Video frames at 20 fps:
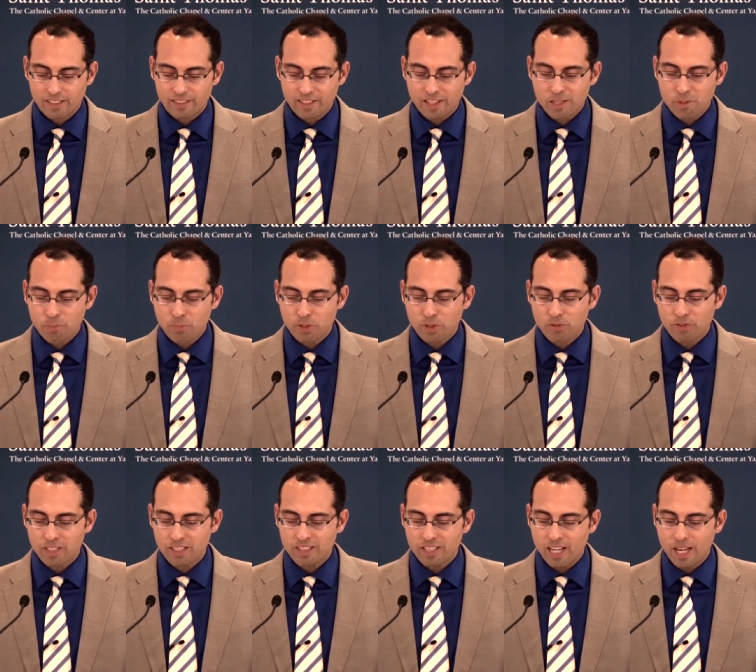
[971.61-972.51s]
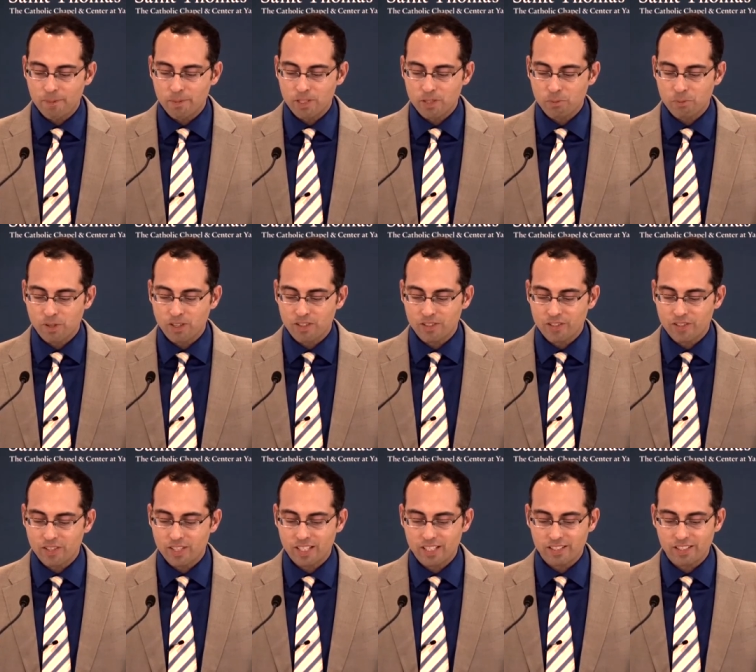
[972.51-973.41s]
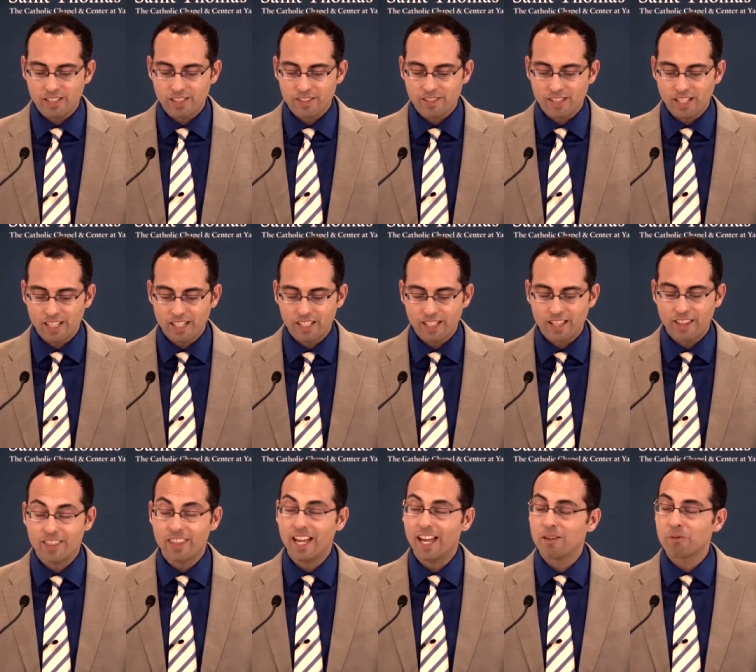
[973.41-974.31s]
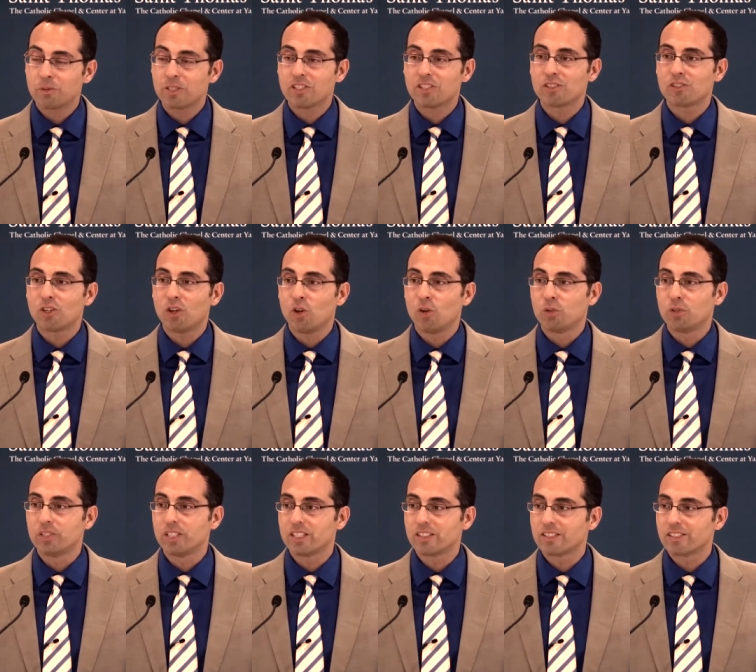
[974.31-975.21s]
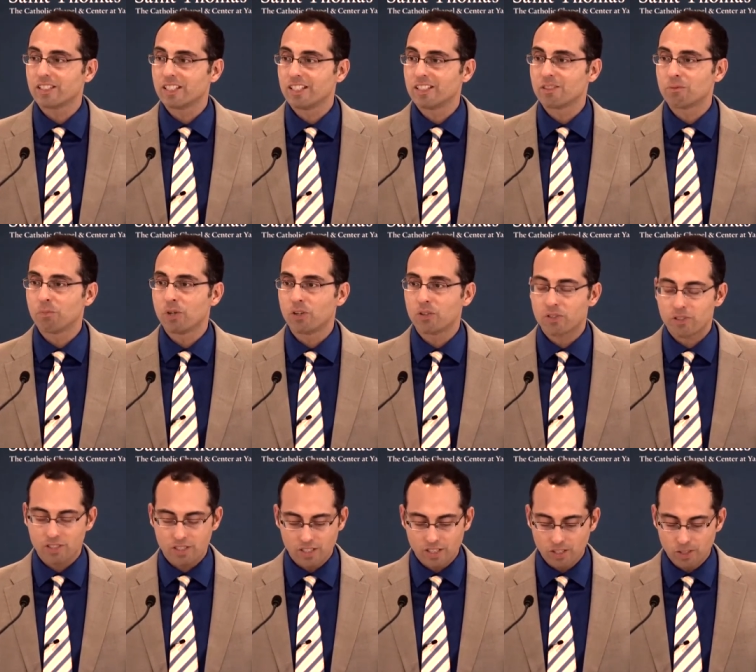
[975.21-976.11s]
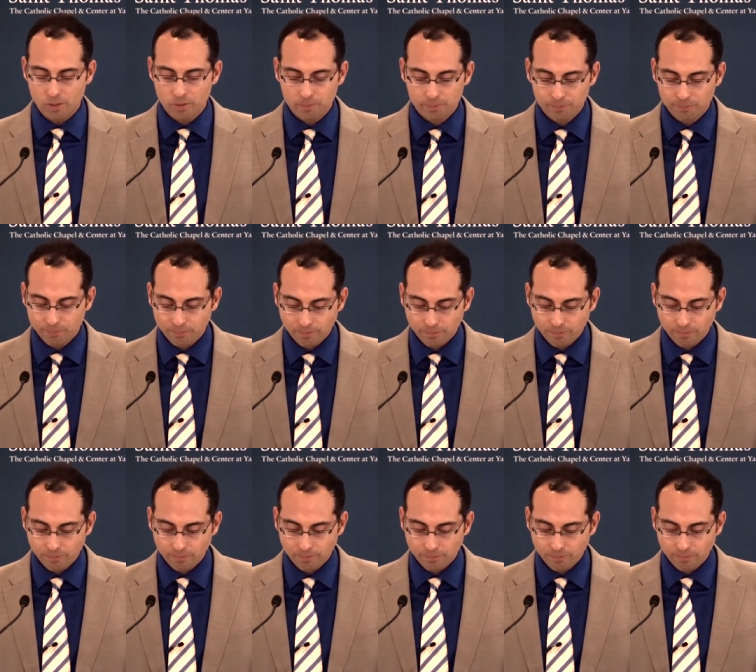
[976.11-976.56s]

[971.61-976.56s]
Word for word: Thus, proving Thomas Merton's thesis that that which is oldest is most new.